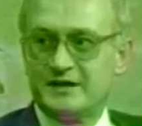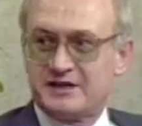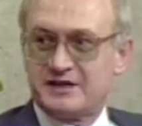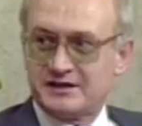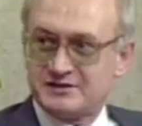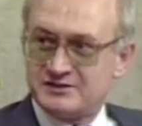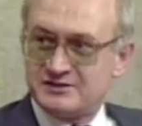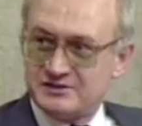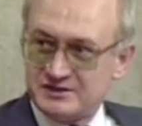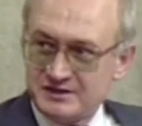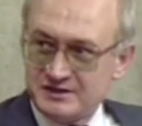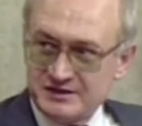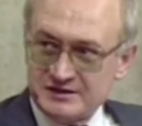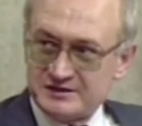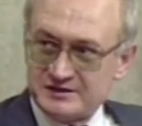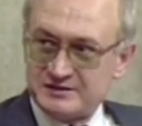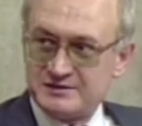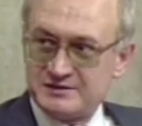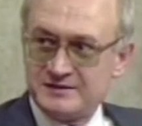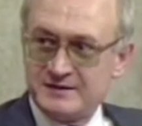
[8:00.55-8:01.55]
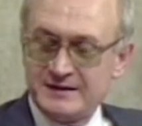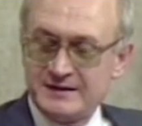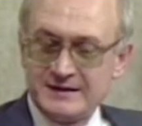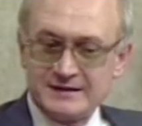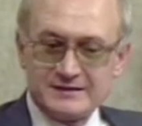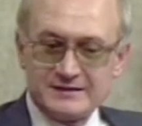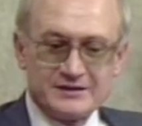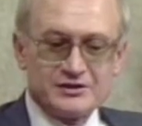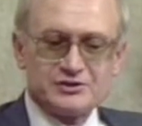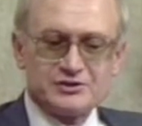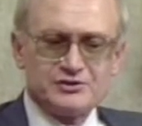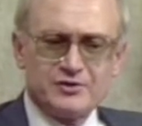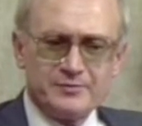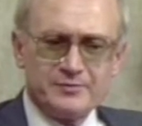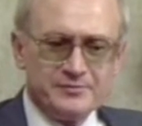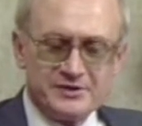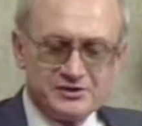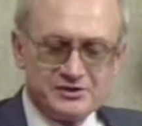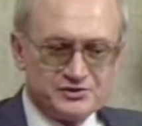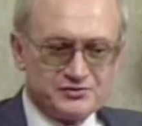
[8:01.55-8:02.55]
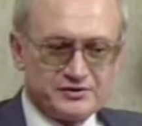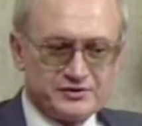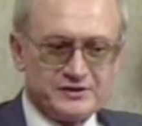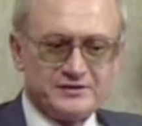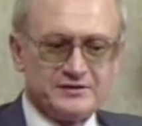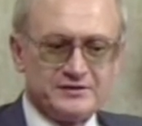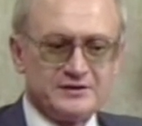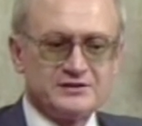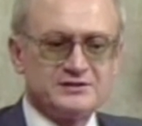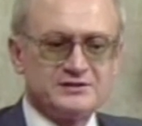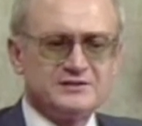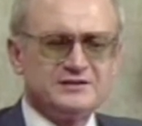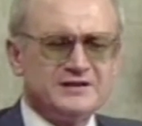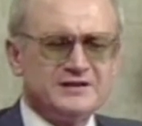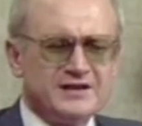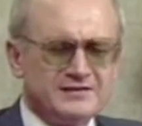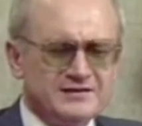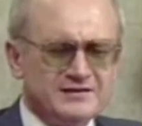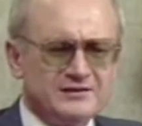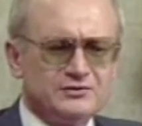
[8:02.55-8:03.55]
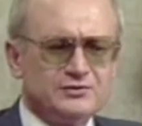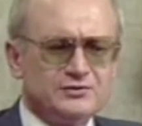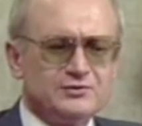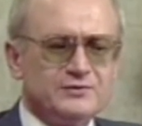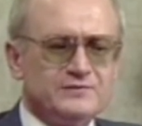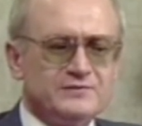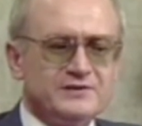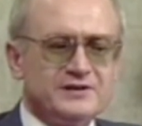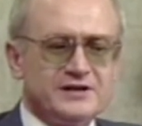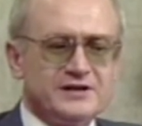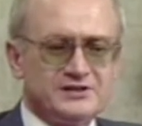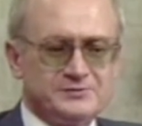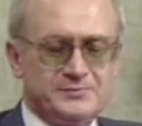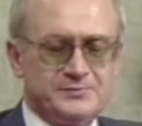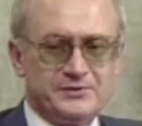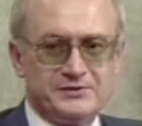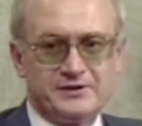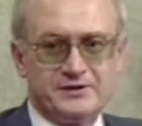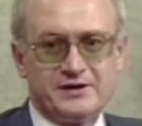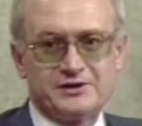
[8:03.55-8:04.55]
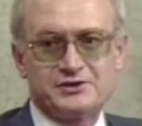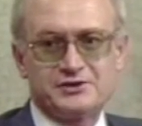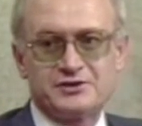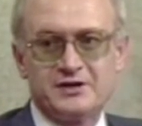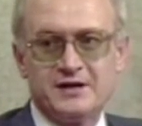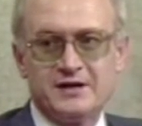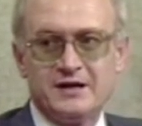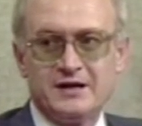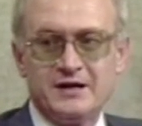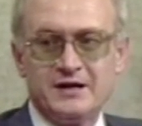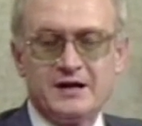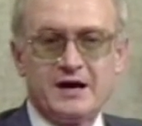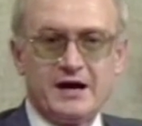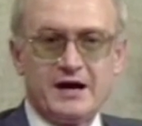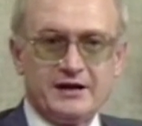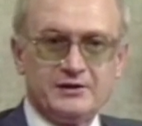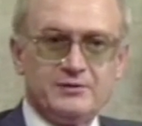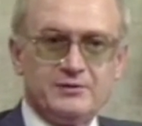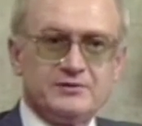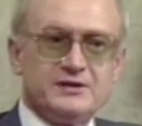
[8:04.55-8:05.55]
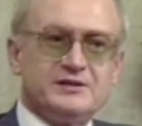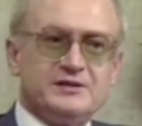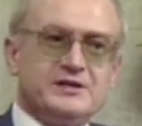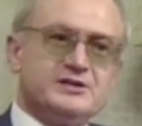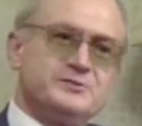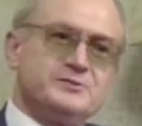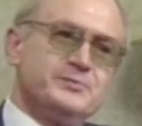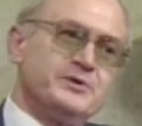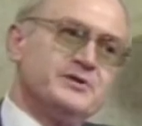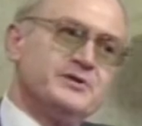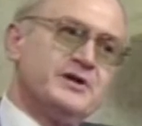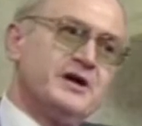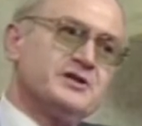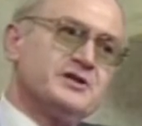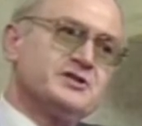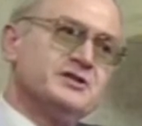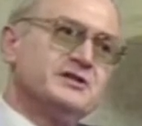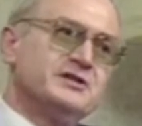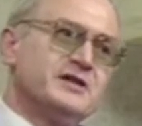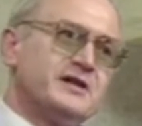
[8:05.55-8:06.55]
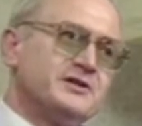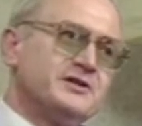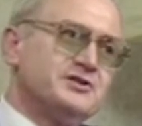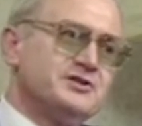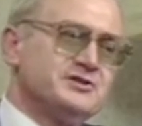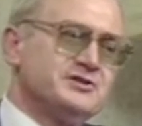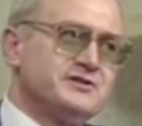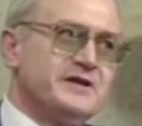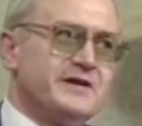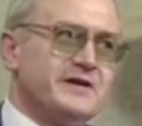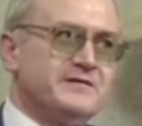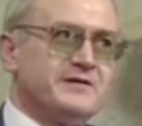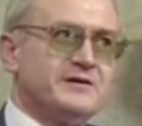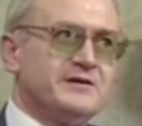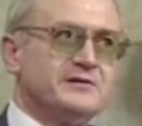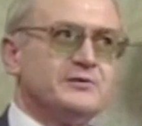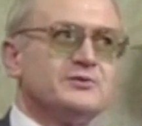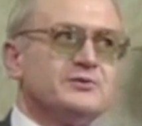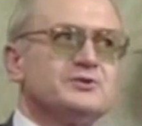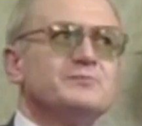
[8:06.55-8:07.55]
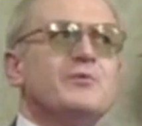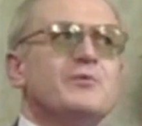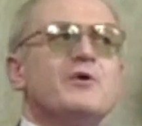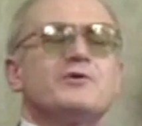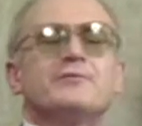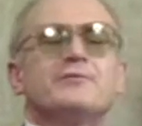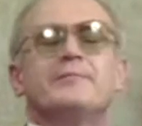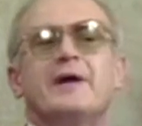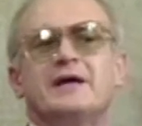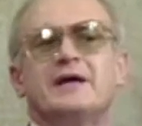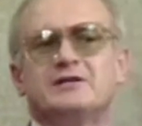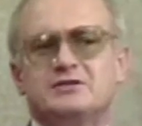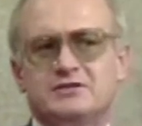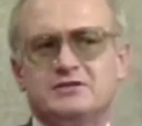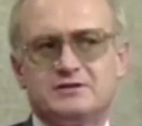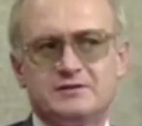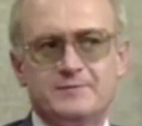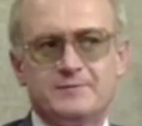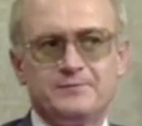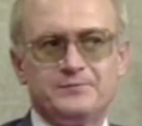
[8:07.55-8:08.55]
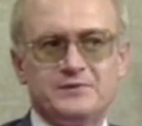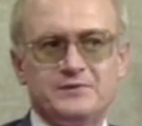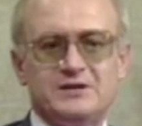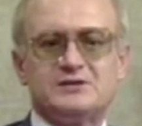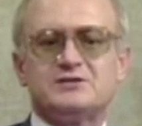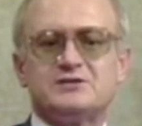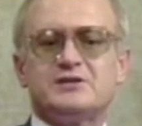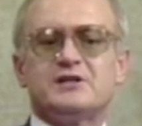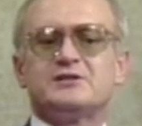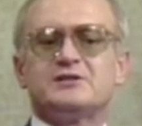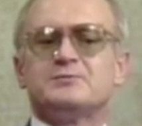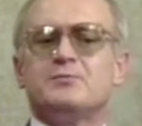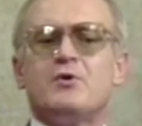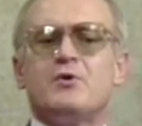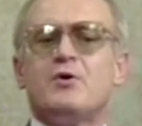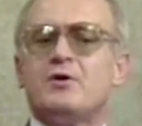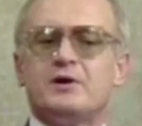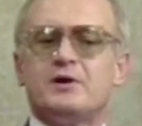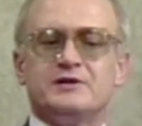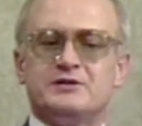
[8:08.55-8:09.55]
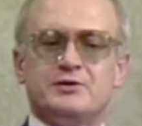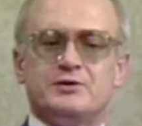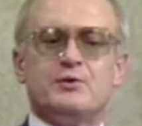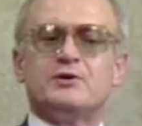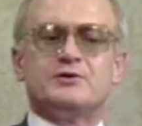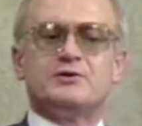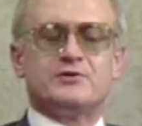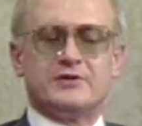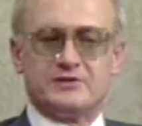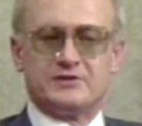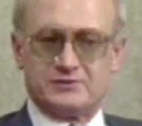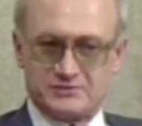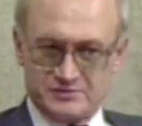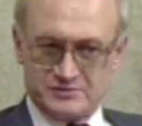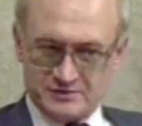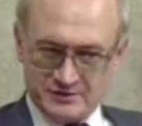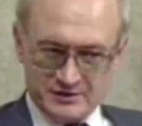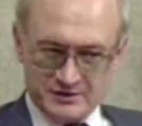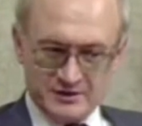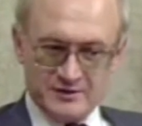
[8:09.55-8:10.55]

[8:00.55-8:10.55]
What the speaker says: they can see it. There is no mystery. There is nothing to do with espionage. I know that espionage intelligence gathering looks more romantic. It sells more deodorants